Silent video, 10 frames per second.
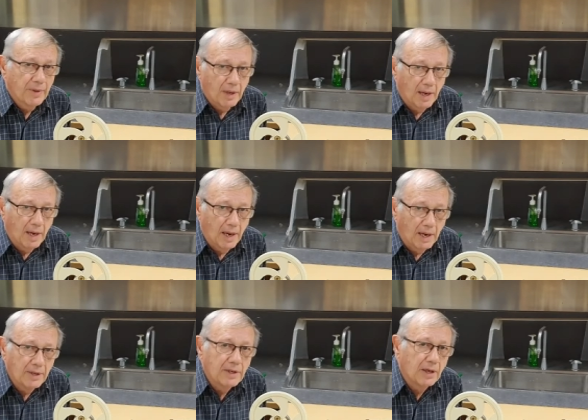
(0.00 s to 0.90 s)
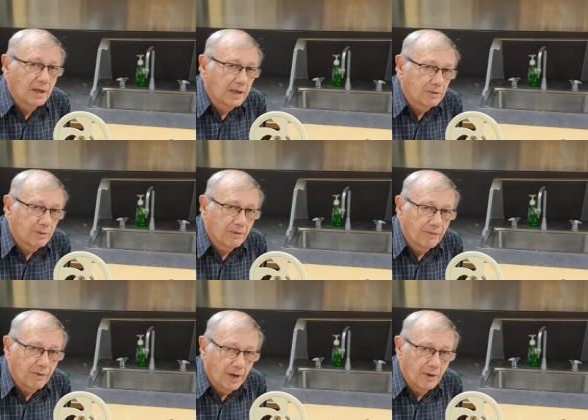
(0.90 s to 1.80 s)
and electron
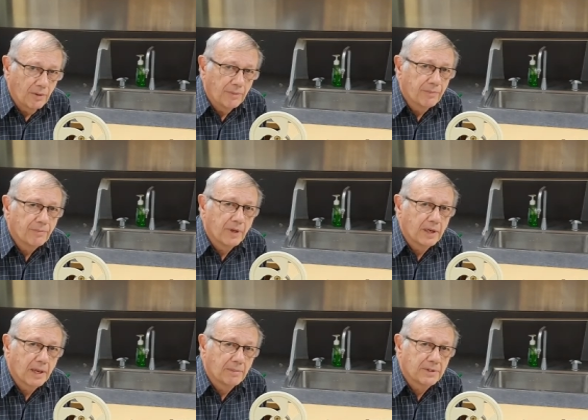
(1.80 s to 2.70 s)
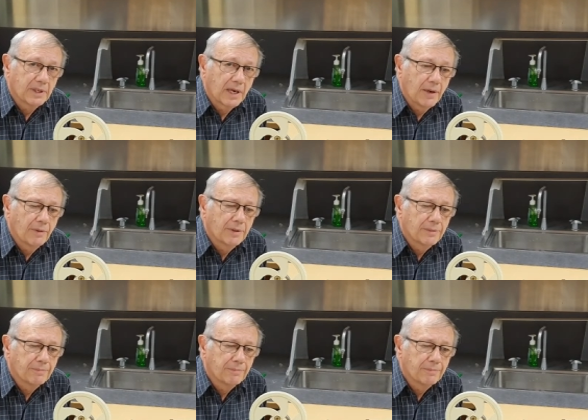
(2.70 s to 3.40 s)
flow when it comes to current,